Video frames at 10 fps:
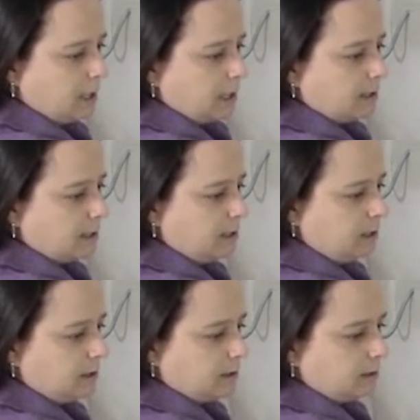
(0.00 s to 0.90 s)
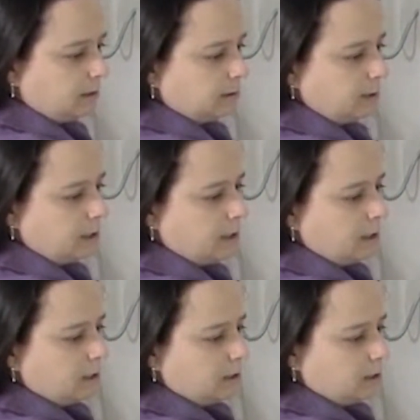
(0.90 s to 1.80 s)
And then here,
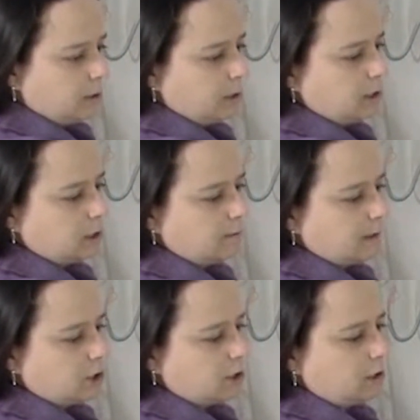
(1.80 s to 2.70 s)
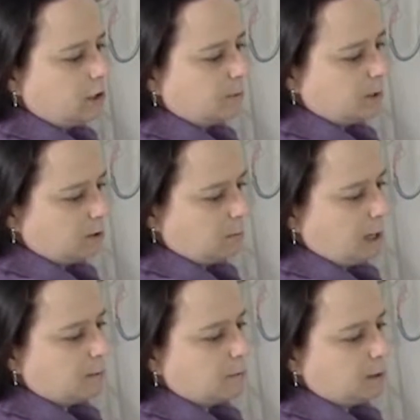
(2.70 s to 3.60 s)
you know, in a conventional home, this would
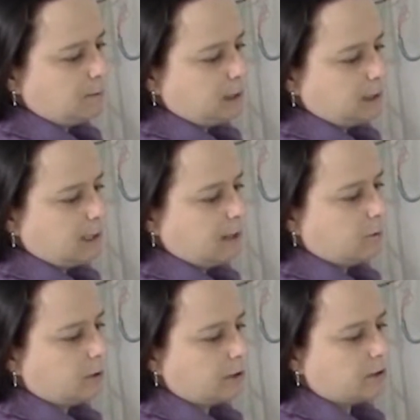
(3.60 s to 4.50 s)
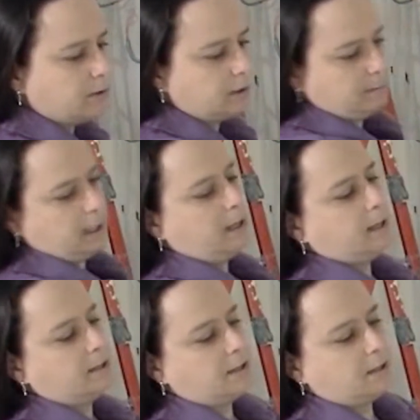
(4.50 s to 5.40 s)
probably be a lot worse only
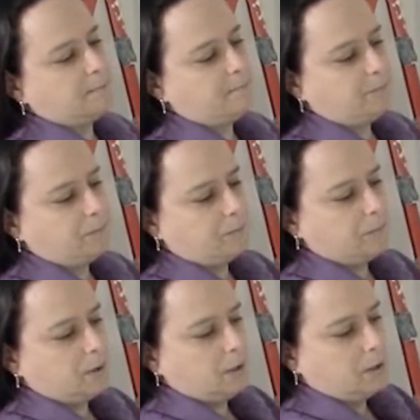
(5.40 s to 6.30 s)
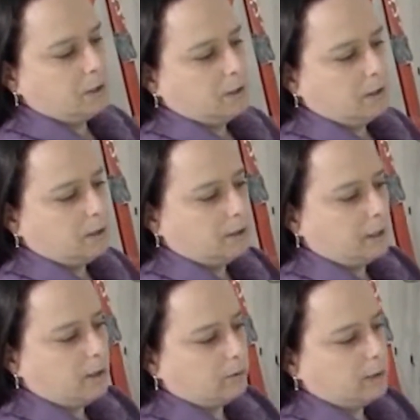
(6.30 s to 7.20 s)
because they
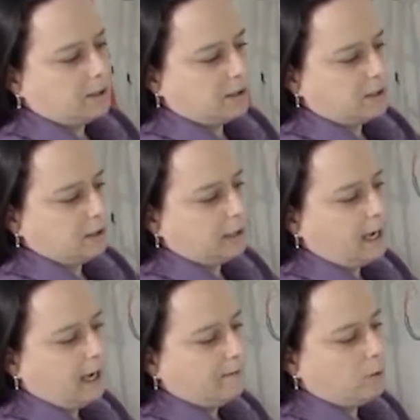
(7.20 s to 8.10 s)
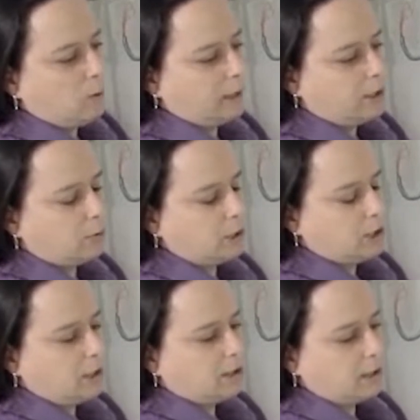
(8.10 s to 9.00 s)
don't necessarily have the 1-inch
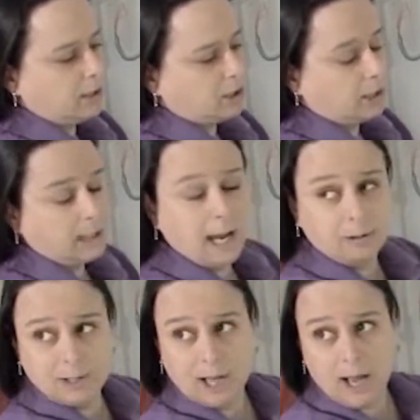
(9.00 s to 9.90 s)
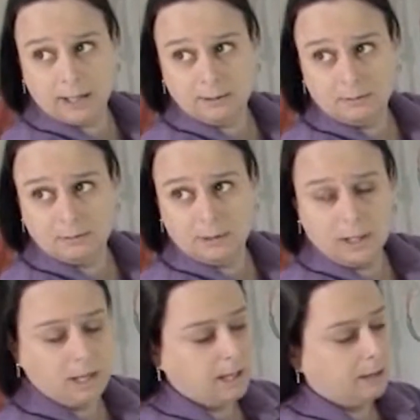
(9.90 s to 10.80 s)
rigid insulation on the outside
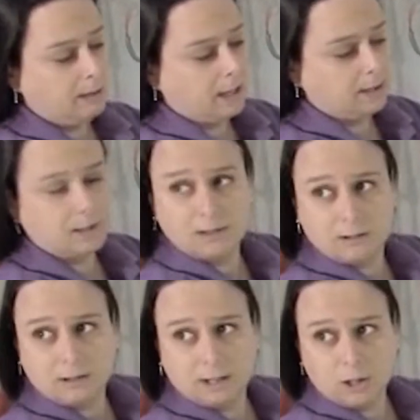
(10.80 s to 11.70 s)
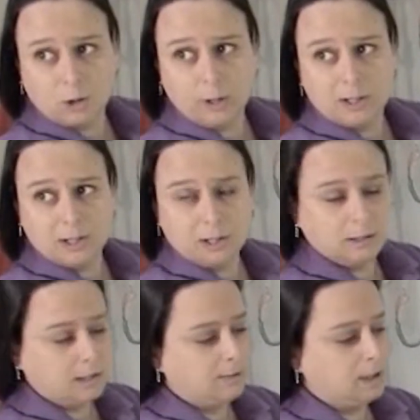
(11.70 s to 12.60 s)
that's got the joint
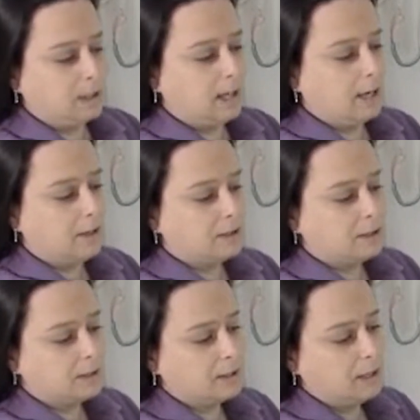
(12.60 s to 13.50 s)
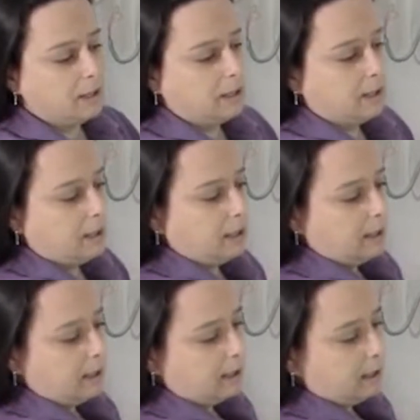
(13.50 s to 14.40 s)
sealed and everything else.
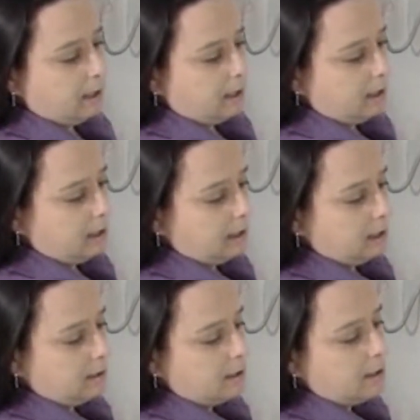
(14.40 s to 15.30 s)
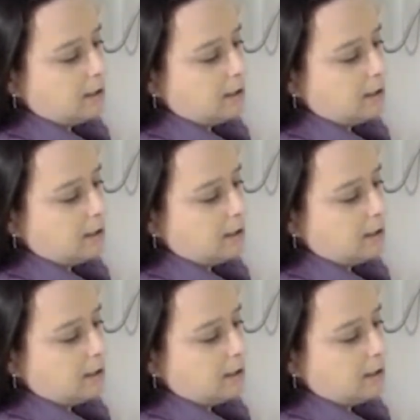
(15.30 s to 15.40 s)
And